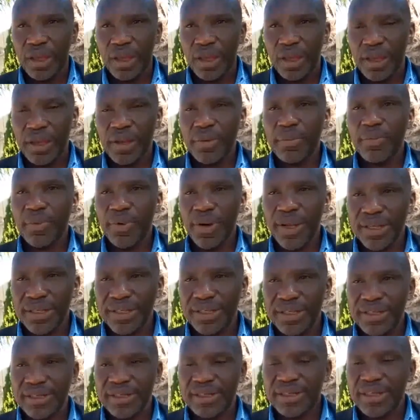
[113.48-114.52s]

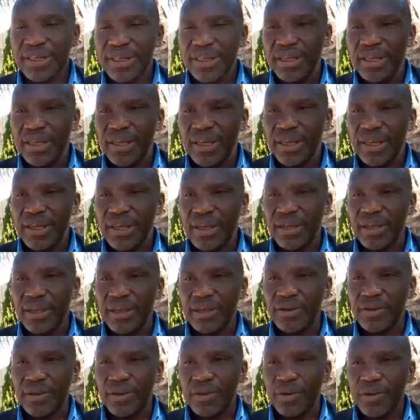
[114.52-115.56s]
embraced,
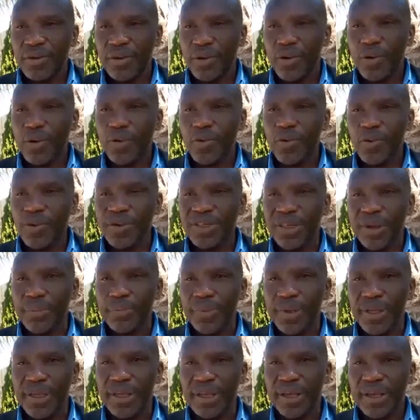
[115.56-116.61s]
or which are
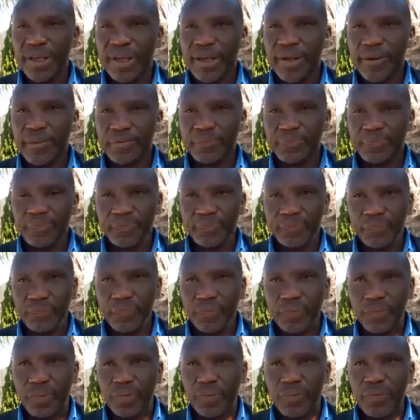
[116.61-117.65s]
being
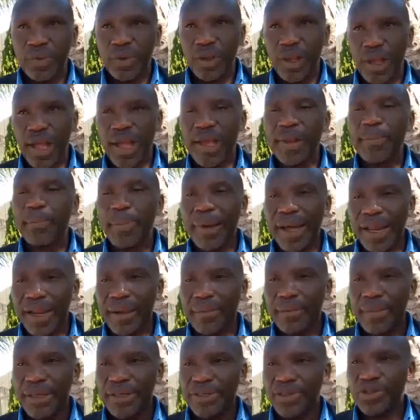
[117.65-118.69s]
in
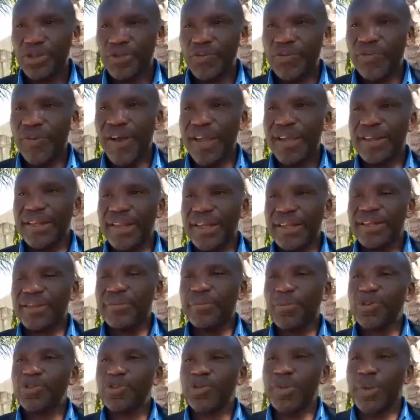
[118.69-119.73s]
parliament, you find that
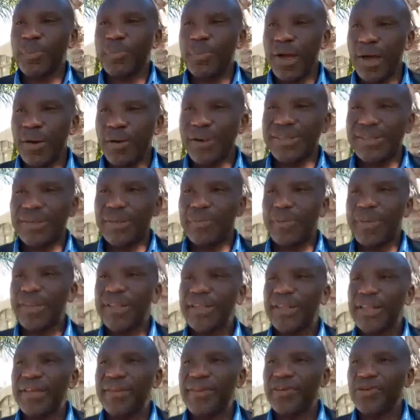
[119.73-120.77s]
most of the powers are
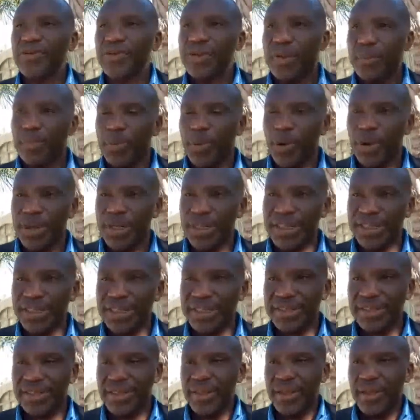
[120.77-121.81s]
being given to the
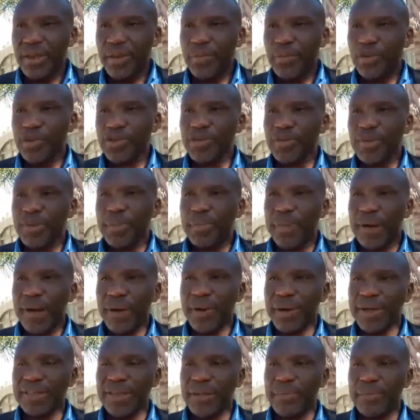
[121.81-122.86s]
police, most of the
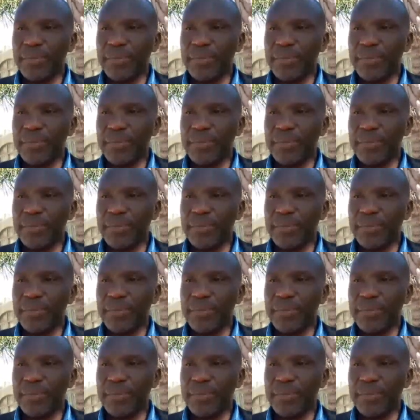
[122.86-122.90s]
powers are